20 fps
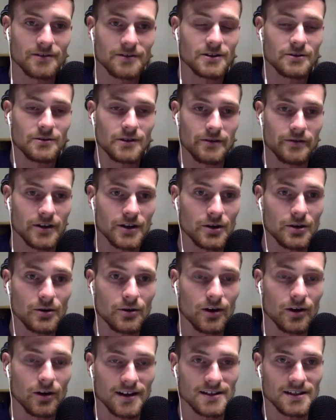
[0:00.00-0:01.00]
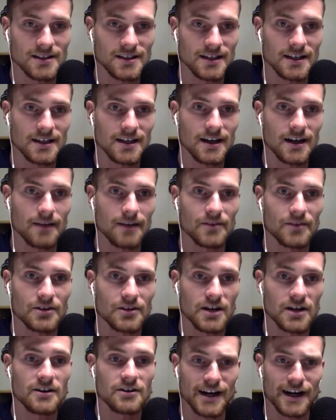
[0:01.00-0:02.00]
you would even do, honestly, um, to try
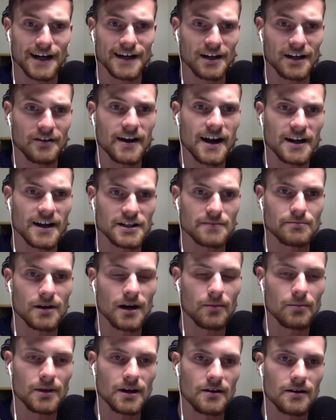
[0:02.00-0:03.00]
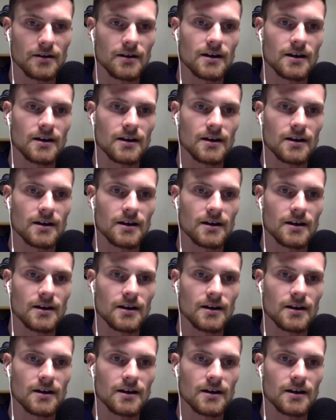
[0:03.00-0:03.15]
and track it down and actually pump it